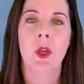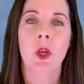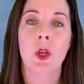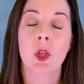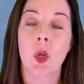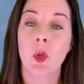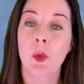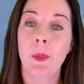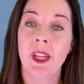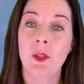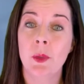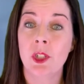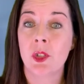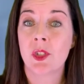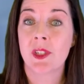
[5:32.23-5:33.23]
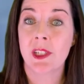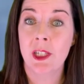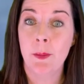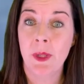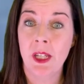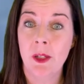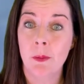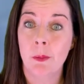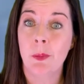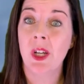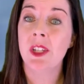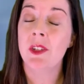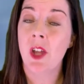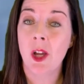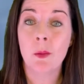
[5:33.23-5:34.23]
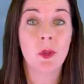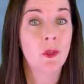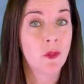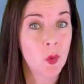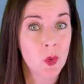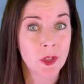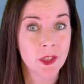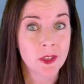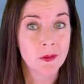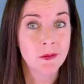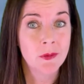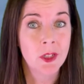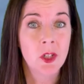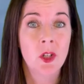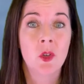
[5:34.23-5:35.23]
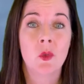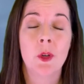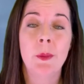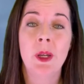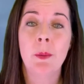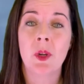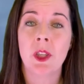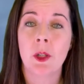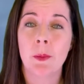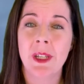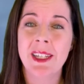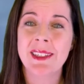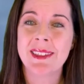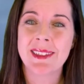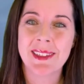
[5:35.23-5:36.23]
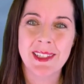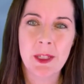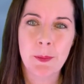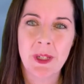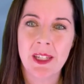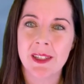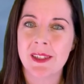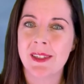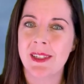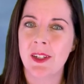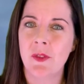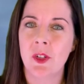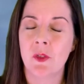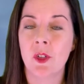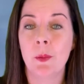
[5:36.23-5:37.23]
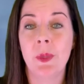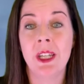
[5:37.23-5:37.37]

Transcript: Go to bed when you're sleepy, but not before. Remember that being sleepy is different from being